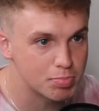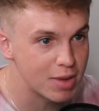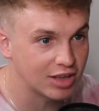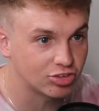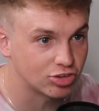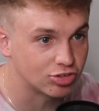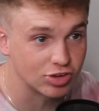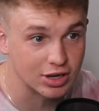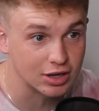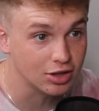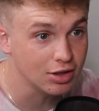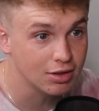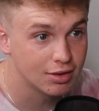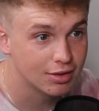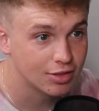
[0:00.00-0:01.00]

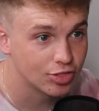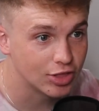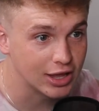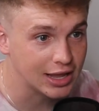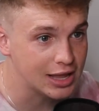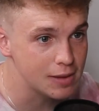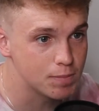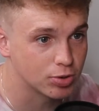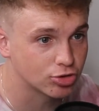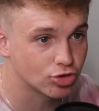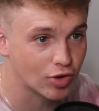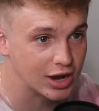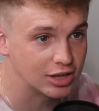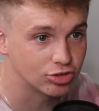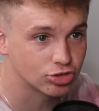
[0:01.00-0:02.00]
messaging that he
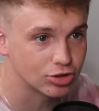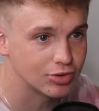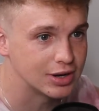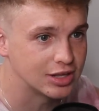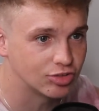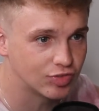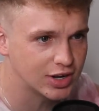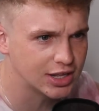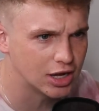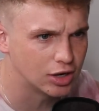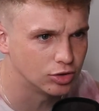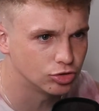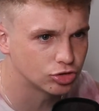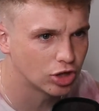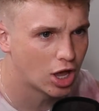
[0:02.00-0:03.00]
portrays through his
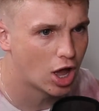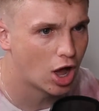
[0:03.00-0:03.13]
videos